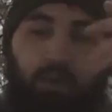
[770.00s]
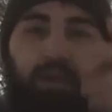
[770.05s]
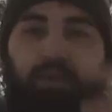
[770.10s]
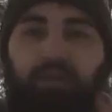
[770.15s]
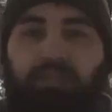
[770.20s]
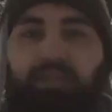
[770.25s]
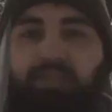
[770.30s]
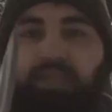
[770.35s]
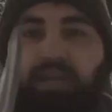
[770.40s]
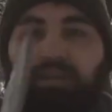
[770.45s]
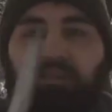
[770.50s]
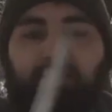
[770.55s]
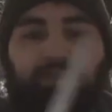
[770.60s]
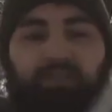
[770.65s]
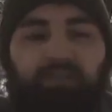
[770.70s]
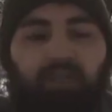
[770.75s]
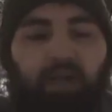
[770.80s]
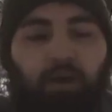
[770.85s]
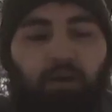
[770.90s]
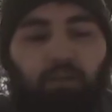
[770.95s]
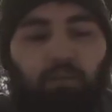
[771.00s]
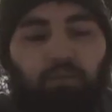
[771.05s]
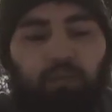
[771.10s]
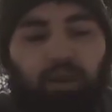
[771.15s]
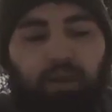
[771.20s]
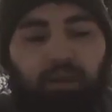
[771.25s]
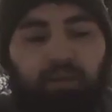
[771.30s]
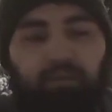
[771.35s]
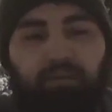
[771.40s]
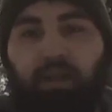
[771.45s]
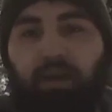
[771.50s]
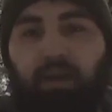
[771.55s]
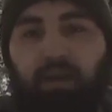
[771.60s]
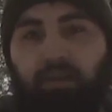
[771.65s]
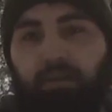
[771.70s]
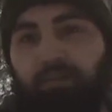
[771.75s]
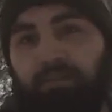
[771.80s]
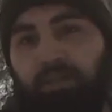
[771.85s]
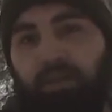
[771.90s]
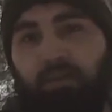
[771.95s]
wanted to test this out on a
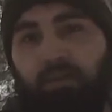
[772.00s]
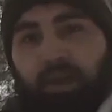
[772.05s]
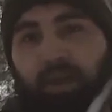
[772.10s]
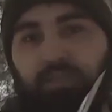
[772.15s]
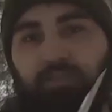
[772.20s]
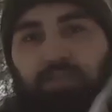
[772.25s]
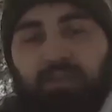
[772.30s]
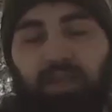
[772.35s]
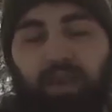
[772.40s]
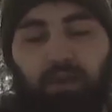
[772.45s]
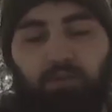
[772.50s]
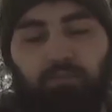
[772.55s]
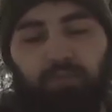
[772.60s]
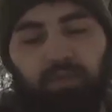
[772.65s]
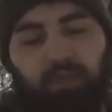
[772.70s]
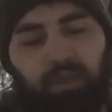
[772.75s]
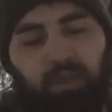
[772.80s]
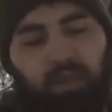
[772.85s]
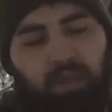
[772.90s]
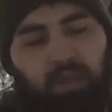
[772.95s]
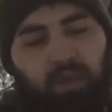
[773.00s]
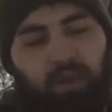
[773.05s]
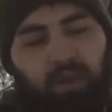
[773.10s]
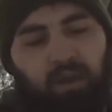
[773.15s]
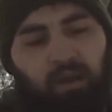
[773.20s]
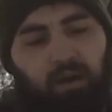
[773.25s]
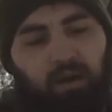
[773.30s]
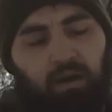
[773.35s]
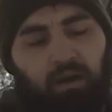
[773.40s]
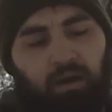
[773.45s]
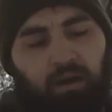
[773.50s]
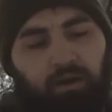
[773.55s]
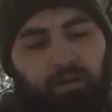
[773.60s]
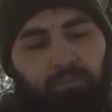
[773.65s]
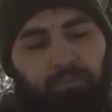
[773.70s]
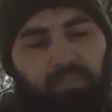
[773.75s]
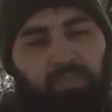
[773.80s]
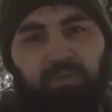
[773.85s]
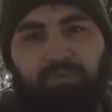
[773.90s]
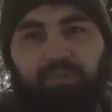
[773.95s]
deer I actually downed.
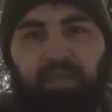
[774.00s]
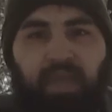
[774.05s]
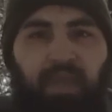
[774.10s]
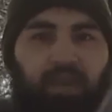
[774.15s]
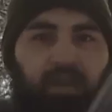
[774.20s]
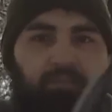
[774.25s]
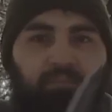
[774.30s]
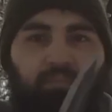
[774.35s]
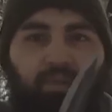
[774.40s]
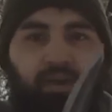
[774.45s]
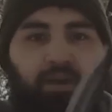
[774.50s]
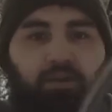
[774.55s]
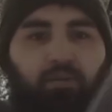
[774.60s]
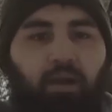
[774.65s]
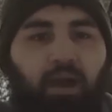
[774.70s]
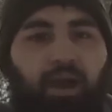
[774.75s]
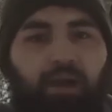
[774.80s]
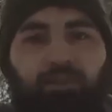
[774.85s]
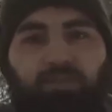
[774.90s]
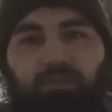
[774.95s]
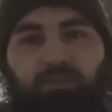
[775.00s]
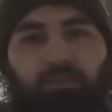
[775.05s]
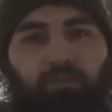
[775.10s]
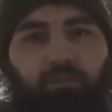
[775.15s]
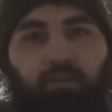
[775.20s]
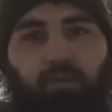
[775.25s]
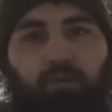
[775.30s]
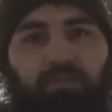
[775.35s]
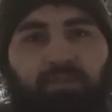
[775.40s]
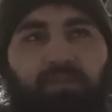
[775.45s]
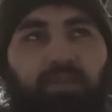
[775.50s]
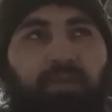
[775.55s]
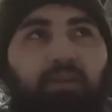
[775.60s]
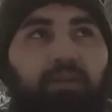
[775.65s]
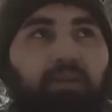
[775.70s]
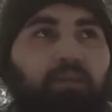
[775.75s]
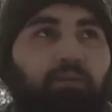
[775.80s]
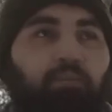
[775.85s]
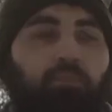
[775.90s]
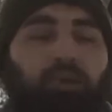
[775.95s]
It was hanging up in my garage, we were all
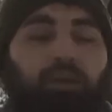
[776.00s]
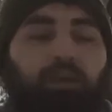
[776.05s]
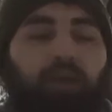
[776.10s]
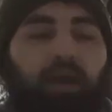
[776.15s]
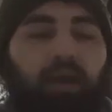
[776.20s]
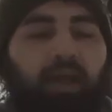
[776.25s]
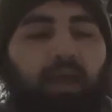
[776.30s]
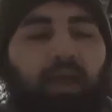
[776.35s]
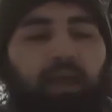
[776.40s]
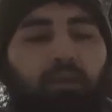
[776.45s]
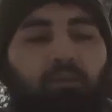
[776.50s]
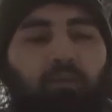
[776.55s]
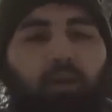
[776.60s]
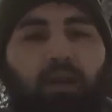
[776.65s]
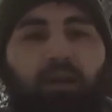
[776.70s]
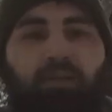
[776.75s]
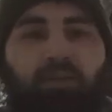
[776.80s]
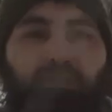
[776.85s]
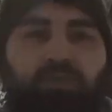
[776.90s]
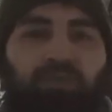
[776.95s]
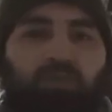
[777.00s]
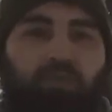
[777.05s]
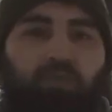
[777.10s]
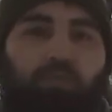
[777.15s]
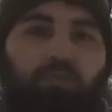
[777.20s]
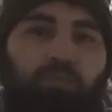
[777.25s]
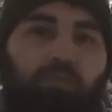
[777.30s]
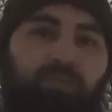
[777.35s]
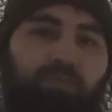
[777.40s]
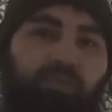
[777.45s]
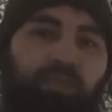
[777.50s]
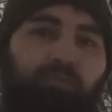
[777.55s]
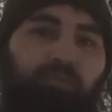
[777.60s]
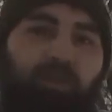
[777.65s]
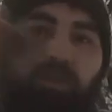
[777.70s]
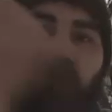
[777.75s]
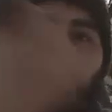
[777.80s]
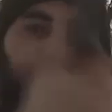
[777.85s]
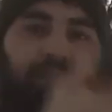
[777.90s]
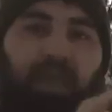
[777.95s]
skinning it and whatnot, and I wanted to see if
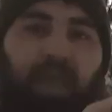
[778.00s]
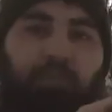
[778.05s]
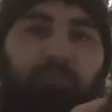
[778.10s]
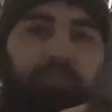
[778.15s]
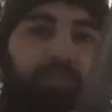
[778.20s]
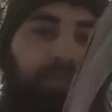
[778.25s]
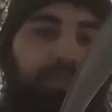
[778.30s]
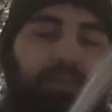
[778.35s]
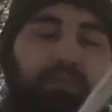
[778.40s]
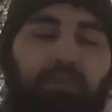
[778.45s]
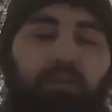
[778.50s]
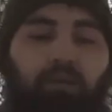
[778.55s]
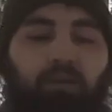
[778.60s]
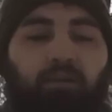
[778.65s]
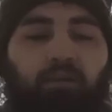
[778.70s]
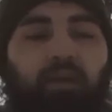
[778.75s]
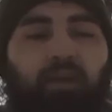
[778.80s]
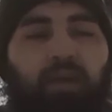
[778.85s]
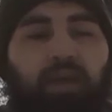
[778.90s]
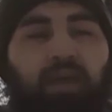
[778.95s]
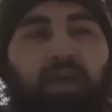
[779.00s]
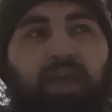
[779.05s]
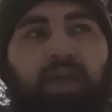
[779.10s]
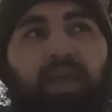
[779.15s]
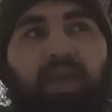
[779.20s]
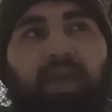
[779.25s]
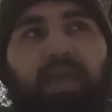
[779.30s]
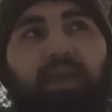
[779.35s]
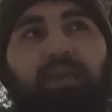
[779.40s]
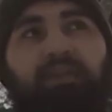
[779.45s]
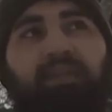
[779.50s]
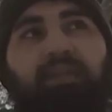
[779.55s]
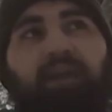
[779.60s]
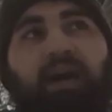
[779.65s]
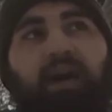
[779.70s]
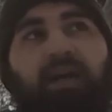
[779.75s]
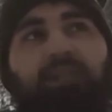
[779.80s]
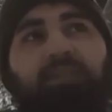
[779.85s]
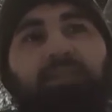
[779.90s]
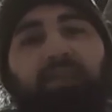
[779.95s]
I could decapitate the deer. It did
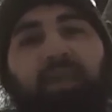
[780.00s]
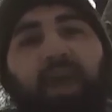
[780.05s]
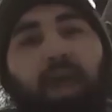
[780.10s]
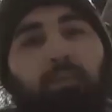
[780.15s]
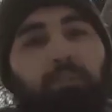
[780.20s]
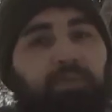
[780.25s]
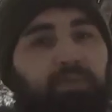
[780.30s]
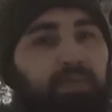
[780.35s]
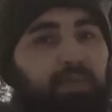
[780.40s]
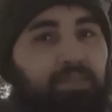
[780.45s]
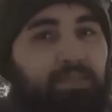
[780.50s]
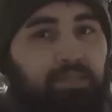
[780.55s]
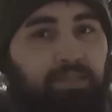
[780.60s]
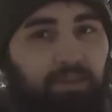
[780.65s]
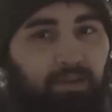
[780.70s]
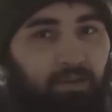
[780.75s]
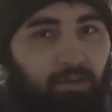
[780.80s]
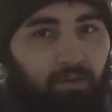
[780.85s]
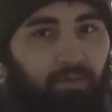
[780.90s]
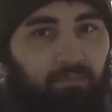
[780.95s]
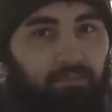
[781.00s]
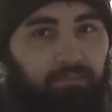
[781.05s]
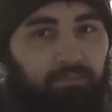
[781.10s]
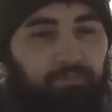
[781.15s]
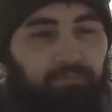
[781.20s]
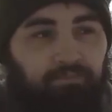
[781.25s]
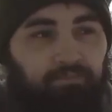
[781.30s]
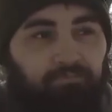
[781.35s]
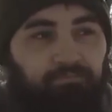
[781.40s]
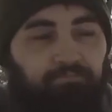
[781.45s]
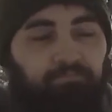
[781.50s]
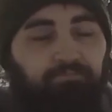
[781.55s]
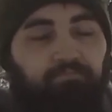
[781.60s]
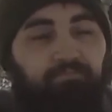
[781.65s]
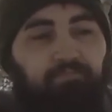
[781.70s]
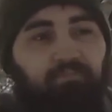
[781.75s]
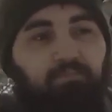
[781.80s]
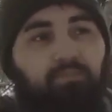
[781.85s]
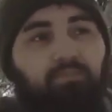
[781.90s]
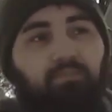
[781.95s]
not decapitate the deer
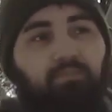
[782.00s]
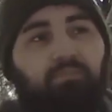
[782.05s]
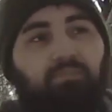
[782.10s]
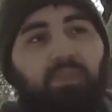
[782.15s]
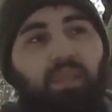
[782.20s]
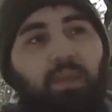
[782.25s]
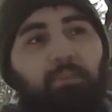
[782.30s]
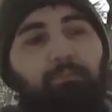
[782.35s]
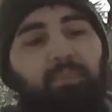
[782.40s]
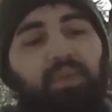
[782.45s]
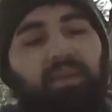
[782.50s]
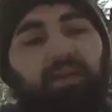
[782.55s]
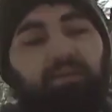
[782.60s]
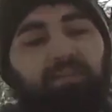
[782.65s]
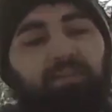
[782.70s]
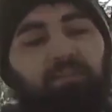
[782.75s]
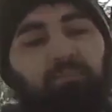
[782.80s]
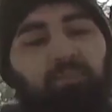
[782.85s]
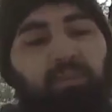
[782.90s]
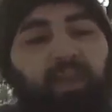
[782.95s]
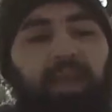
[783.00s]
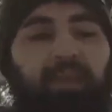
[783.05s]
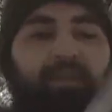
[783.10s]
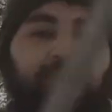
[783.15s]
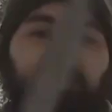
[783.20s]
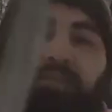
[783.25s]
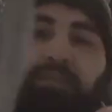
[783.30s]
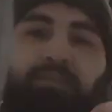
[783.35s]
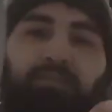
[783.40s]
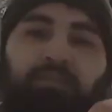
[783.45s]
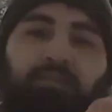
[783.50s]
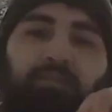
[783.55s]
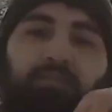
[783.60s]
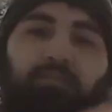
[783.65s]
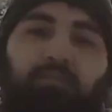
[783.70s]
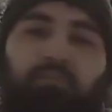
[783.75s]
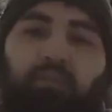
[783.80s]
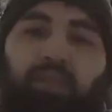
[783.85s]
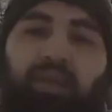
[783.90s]
because I implanted the